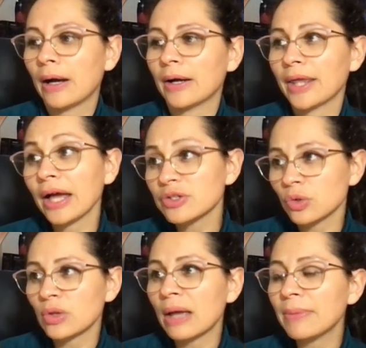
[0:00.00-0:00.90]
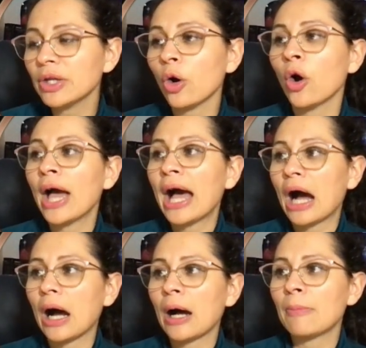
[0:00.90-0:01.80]
Yeah, so let me know.
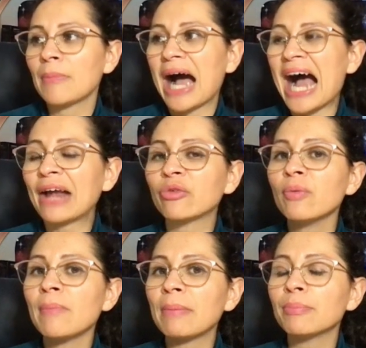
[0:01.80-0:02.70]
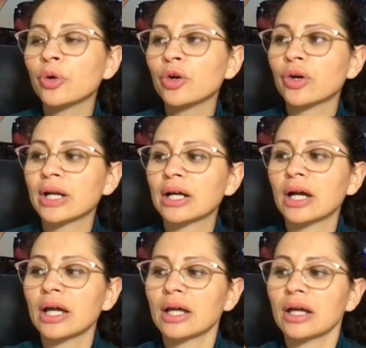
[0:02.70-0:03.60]
I remember,
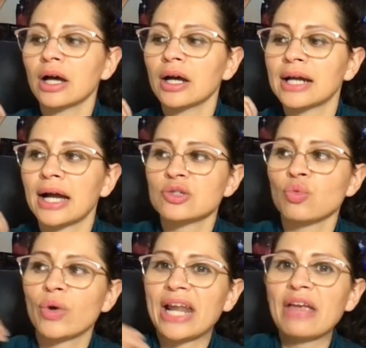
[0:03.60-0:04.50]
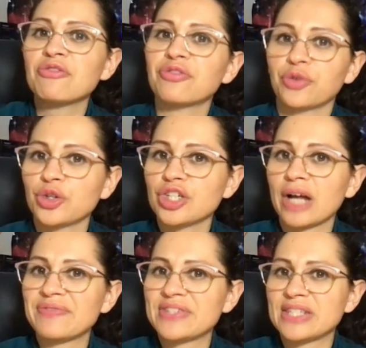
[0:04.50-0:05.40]
guys, when I first
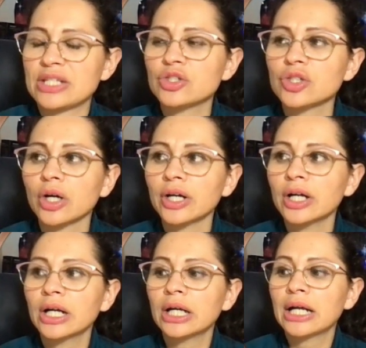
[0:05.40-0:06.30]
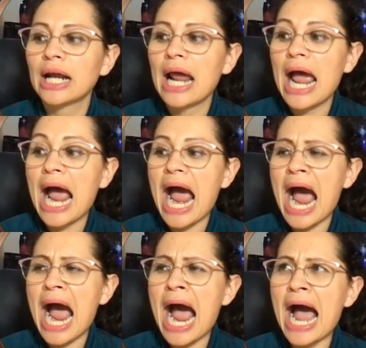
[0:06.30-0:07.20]
got the Seestar,
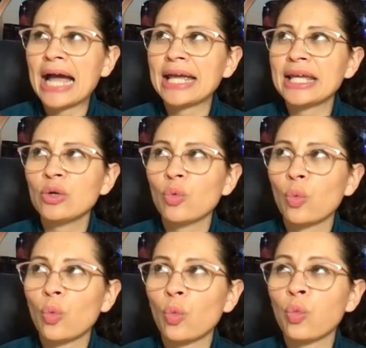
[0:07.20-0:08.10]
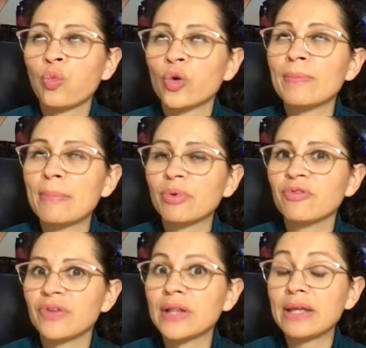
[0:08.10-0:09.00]
I remember
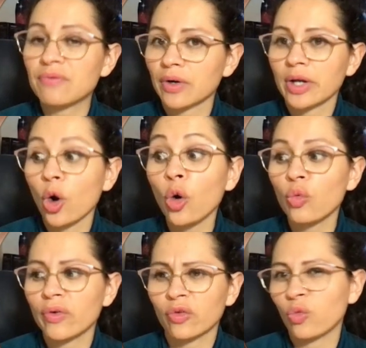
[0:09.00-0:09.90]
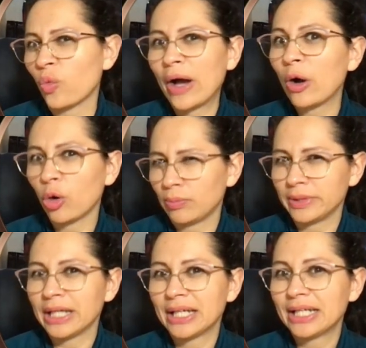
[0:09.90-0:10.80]
feeling very
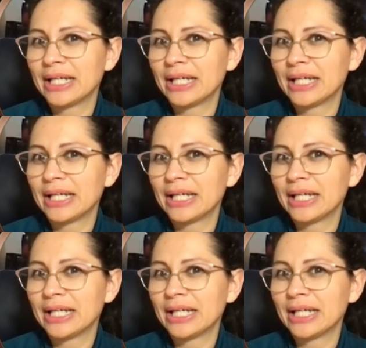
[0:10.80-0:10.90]
overwhelmed.